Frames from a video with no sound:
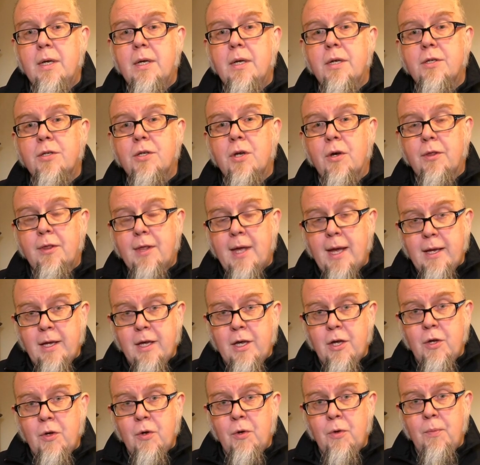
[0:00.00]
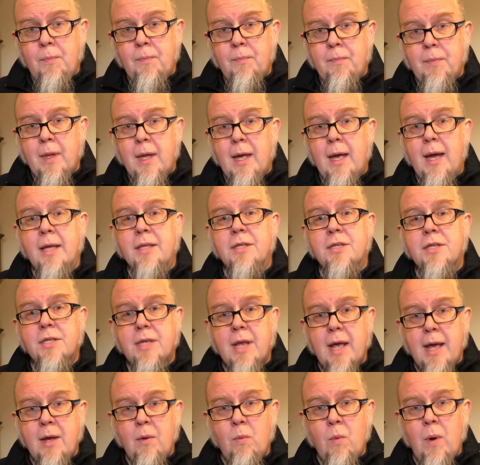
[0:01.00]
So thank you, and
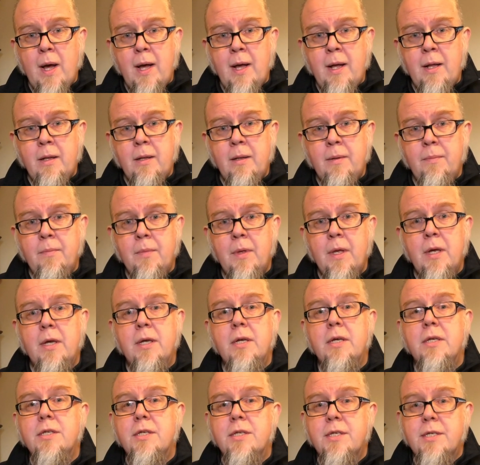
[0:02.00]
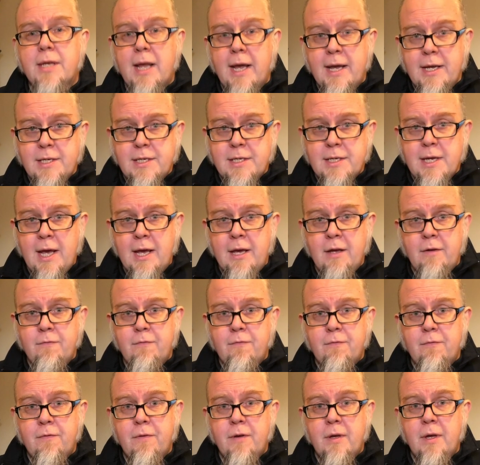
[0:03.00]
stay well, stay
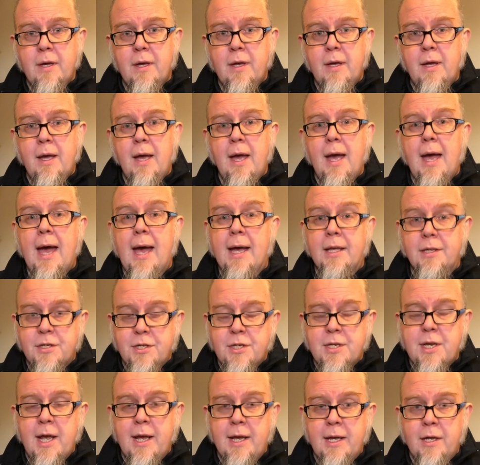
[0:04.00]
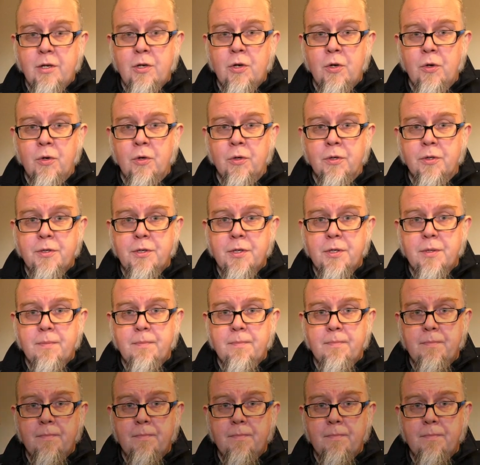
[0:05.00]
safe, and stay indoors.